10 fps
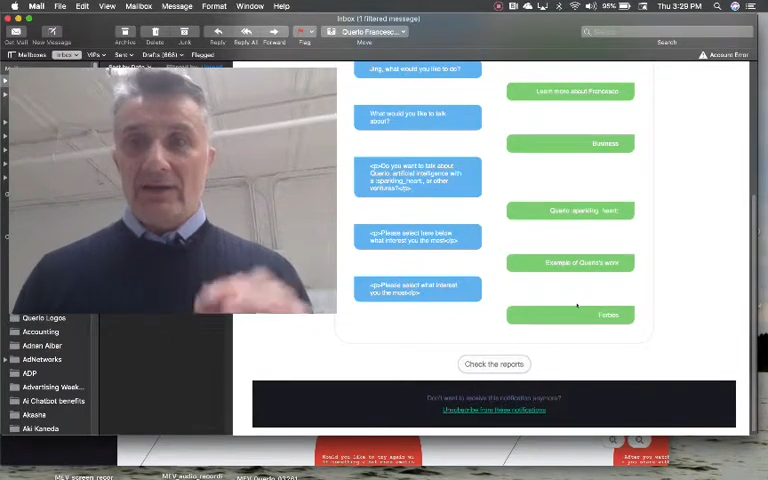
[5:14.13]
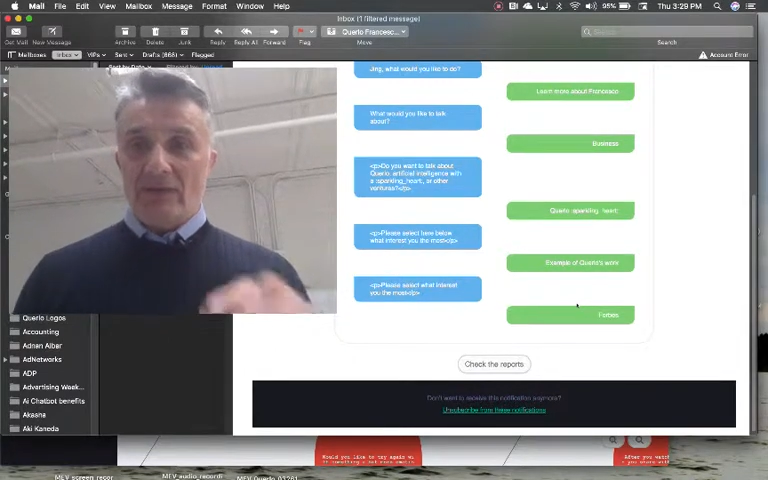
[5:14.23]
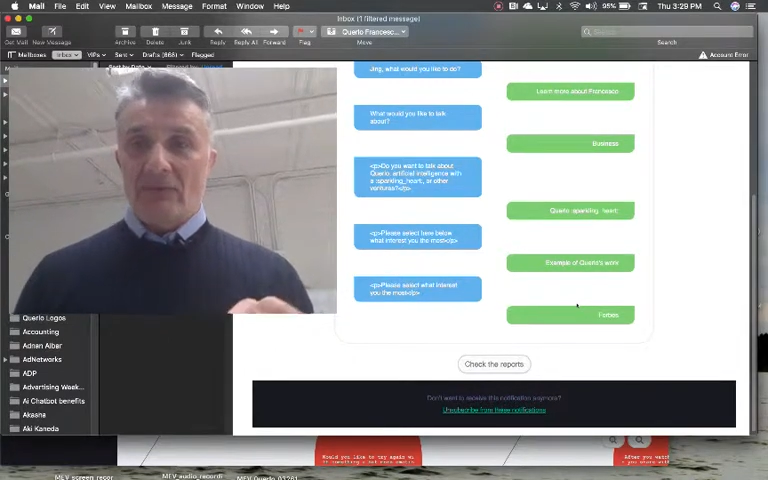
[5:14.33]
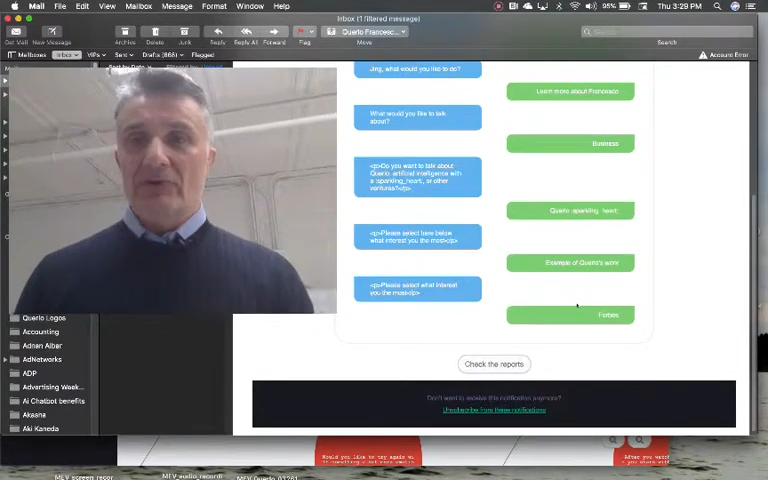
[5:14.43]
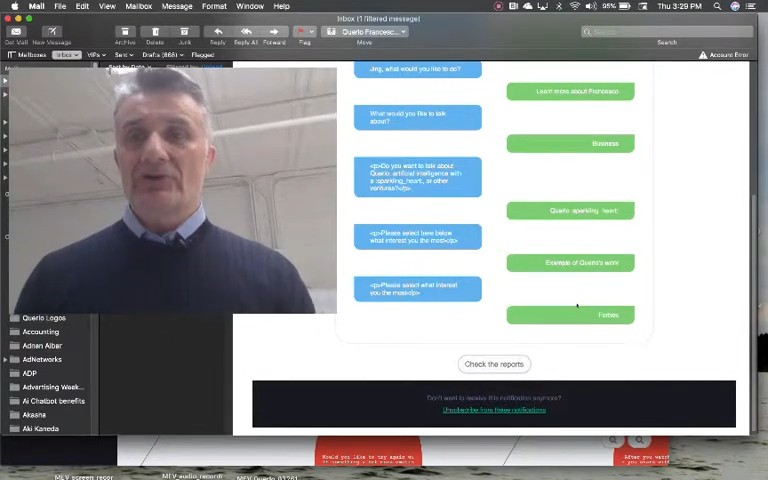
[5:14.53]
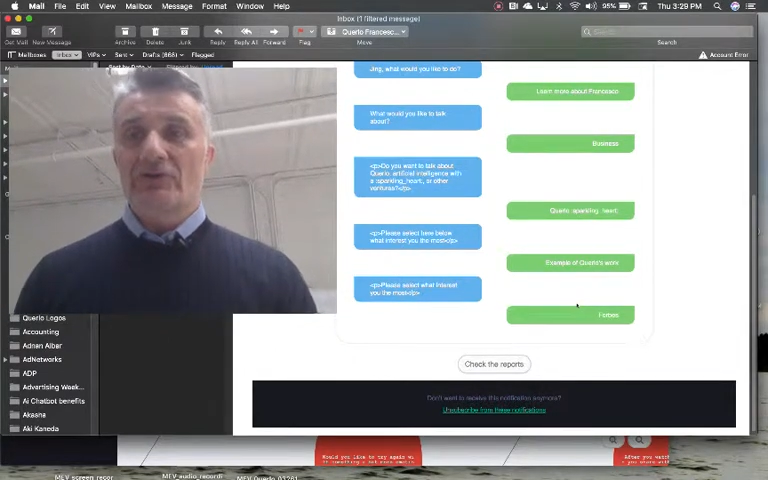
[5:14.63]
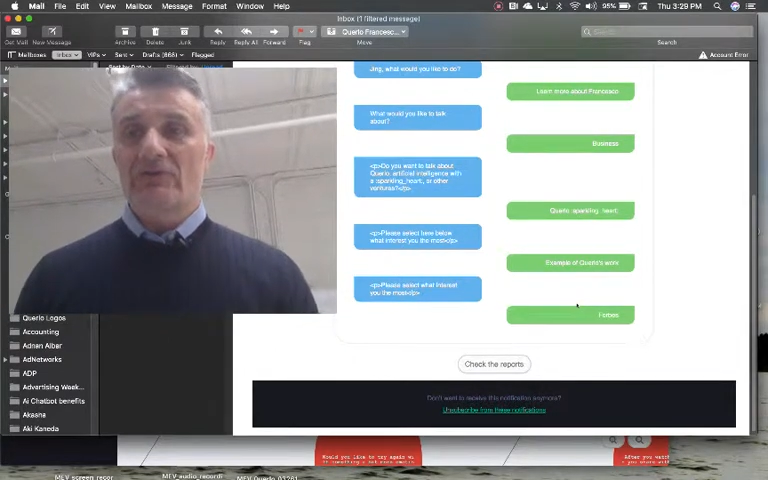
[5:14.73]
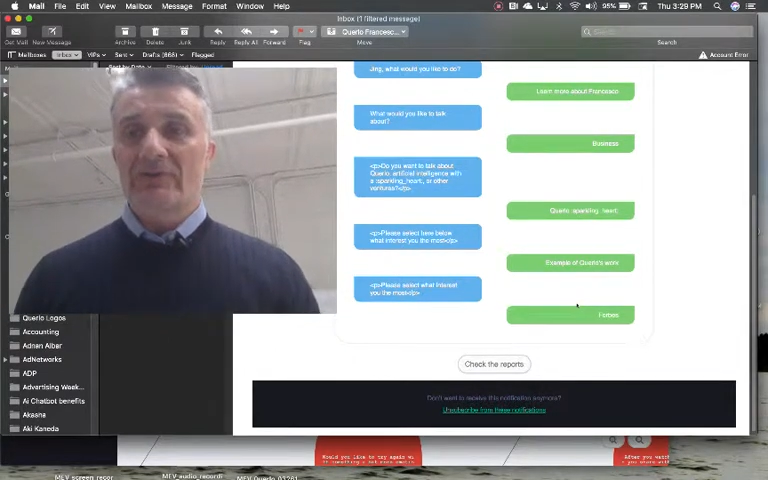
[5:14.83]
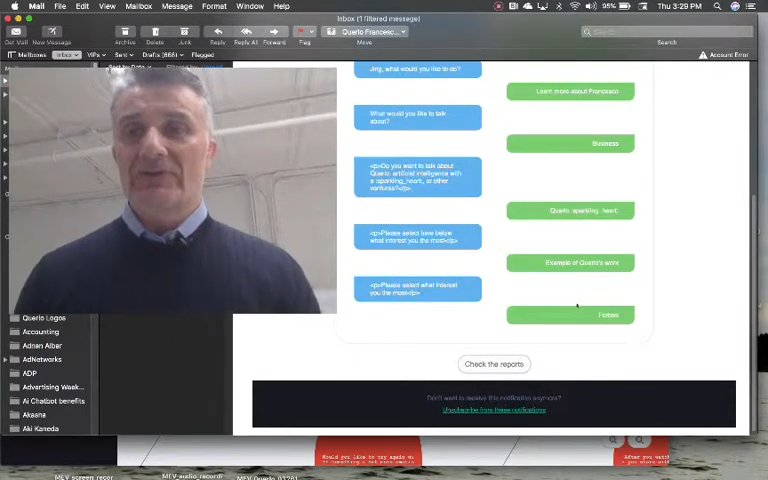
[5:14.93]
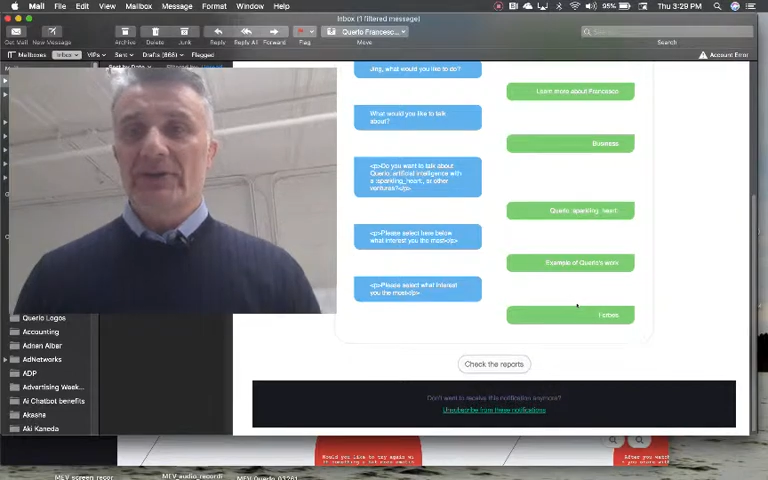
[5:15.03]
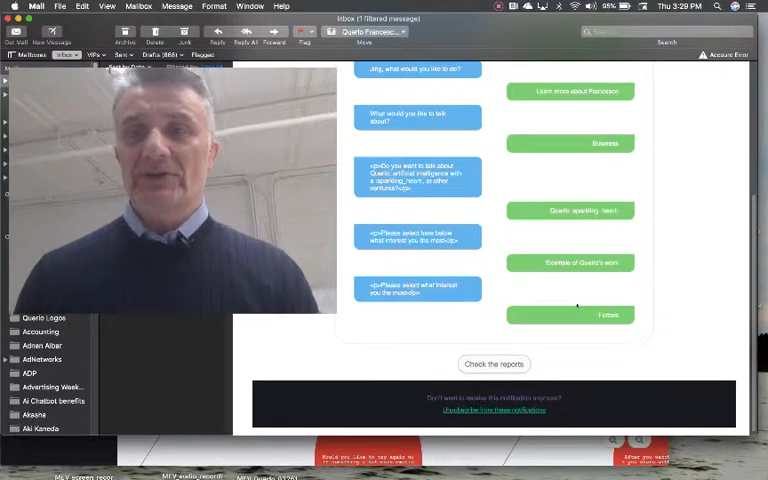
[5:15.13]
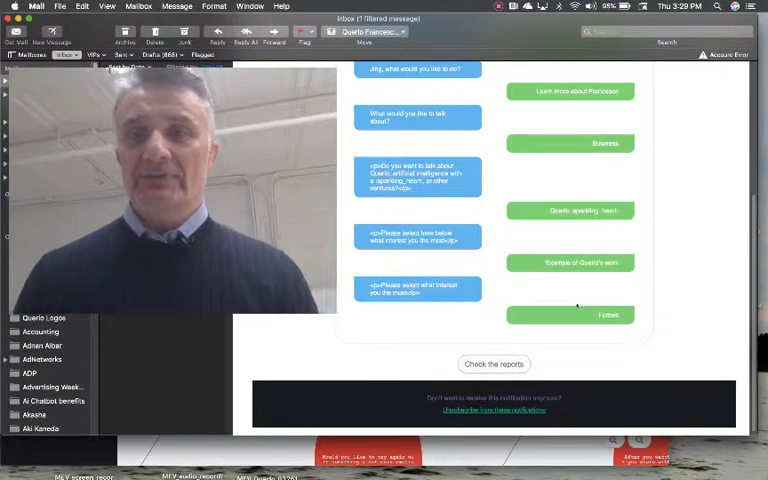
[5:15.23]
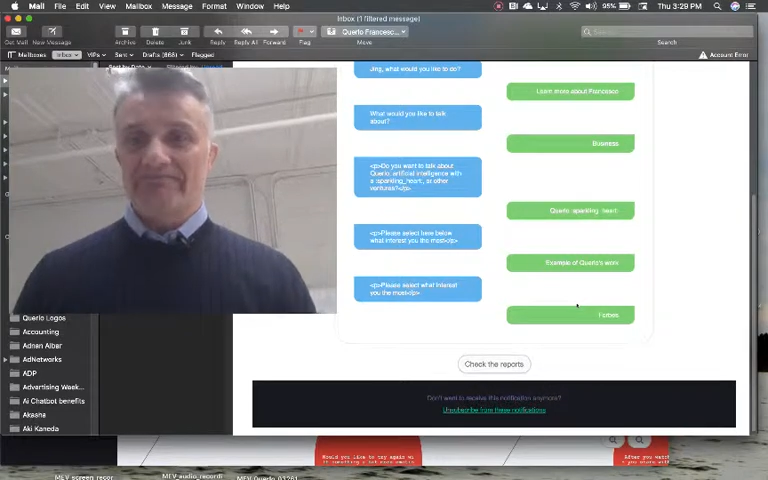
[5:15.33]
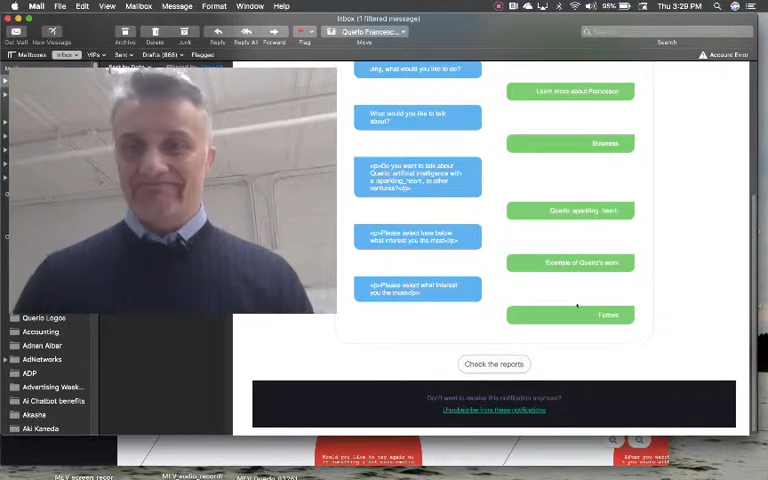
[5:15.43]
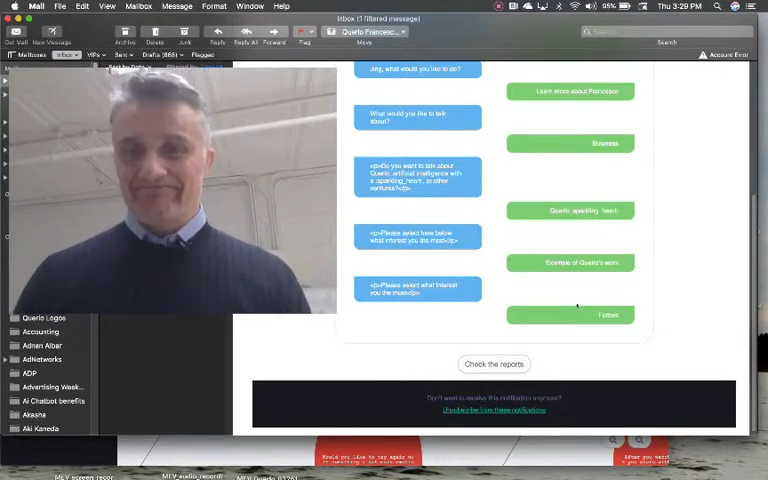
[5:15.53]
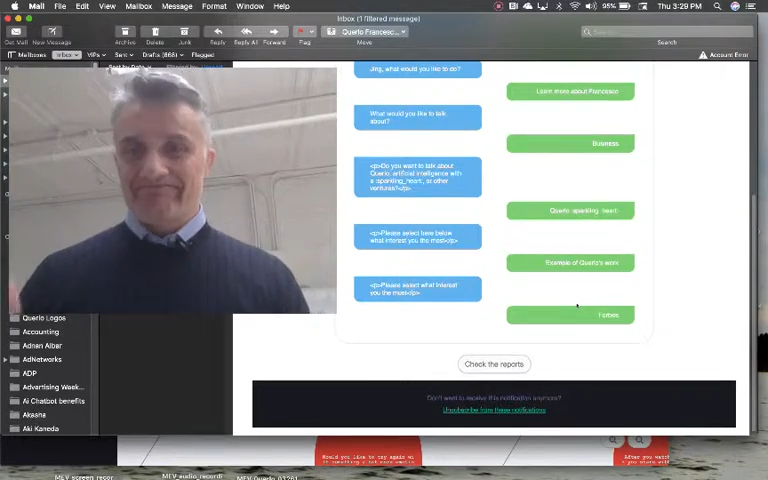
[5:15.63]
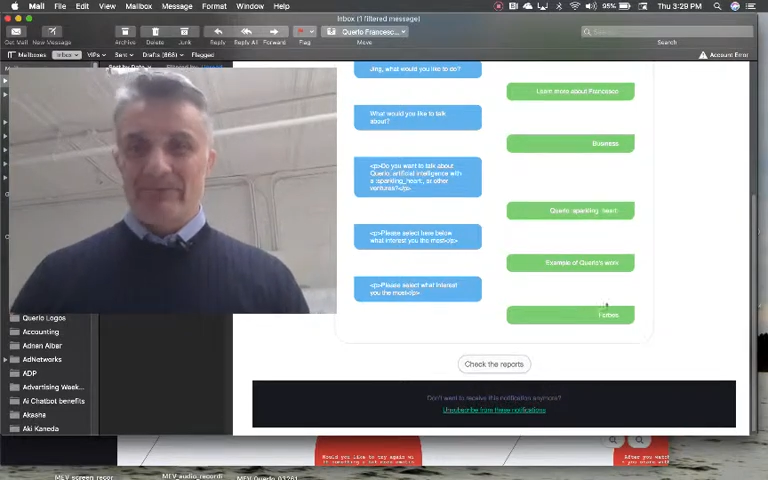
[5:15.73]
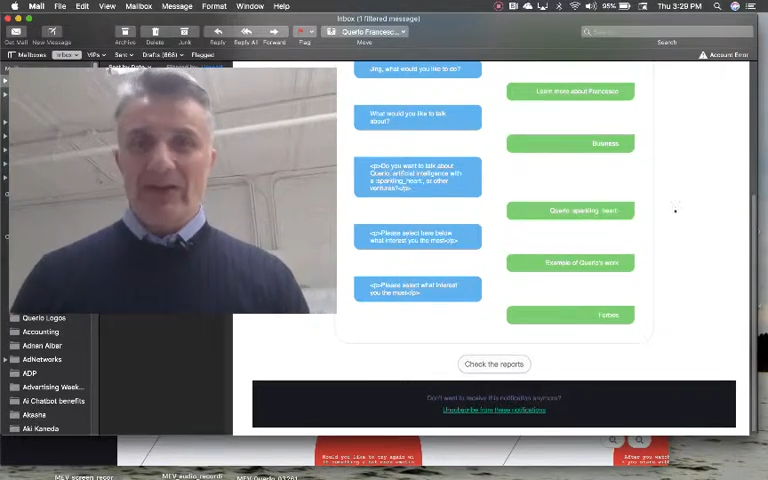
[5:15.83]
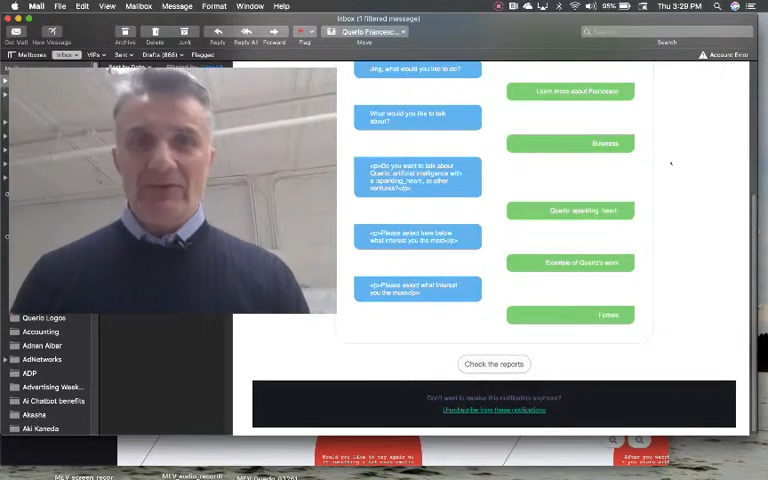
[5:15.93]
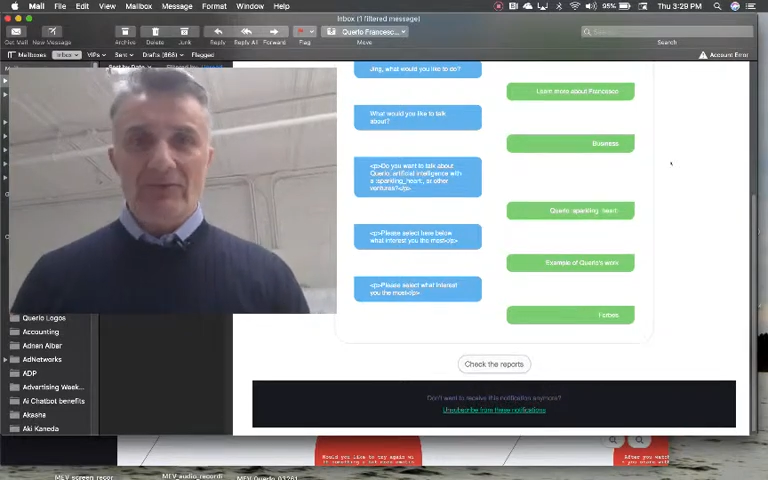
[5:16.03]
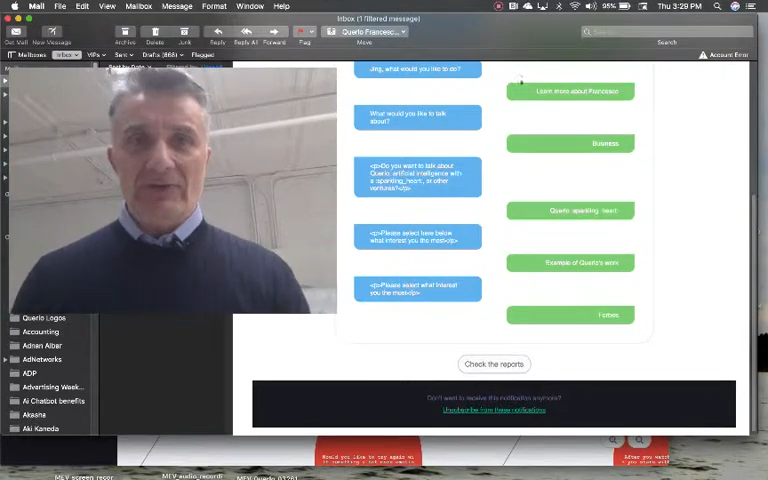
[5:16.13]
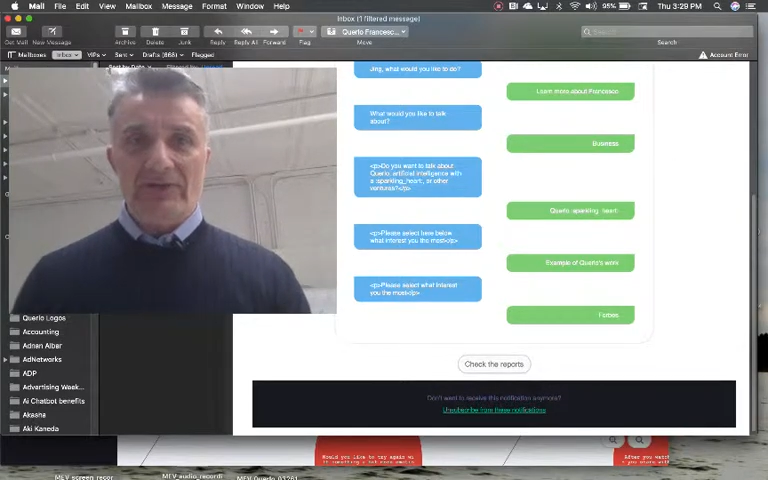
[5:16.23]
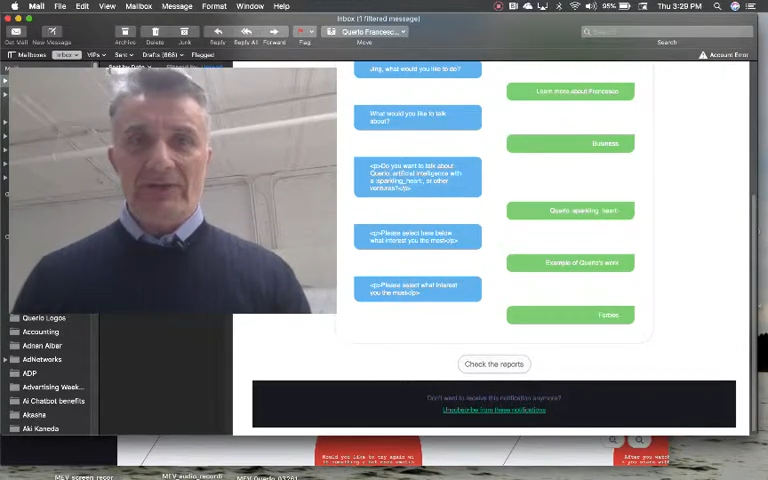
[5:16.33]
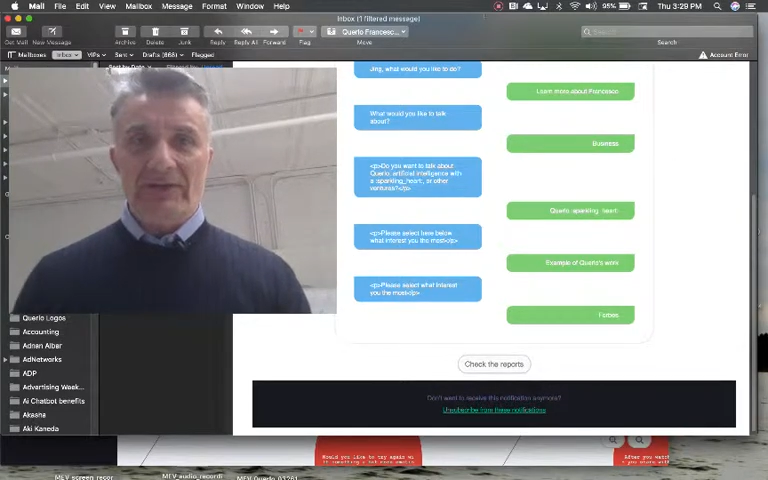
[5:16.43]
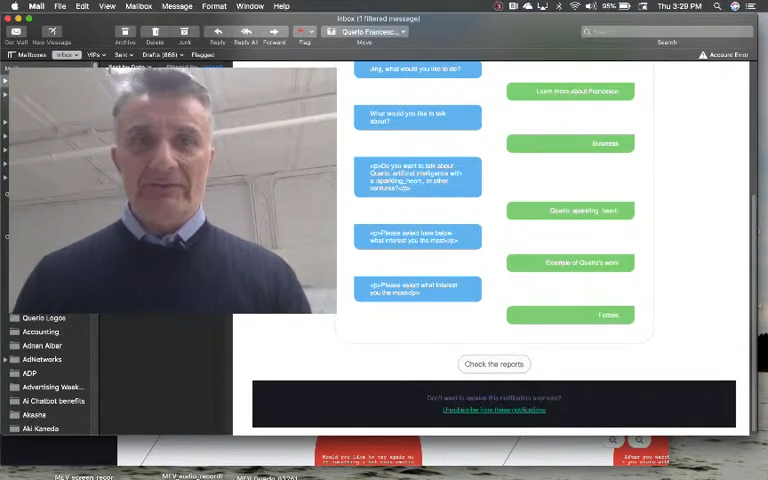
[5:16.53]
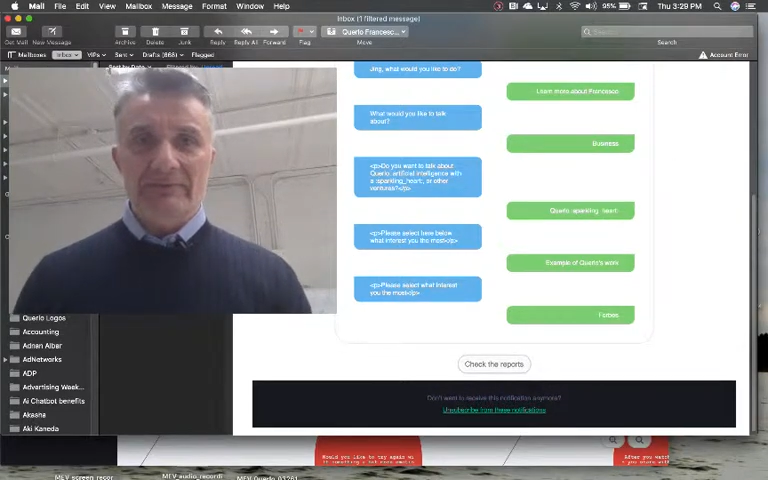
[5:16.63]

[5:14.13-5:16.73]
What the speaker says: for each conversation. Thank you for listening.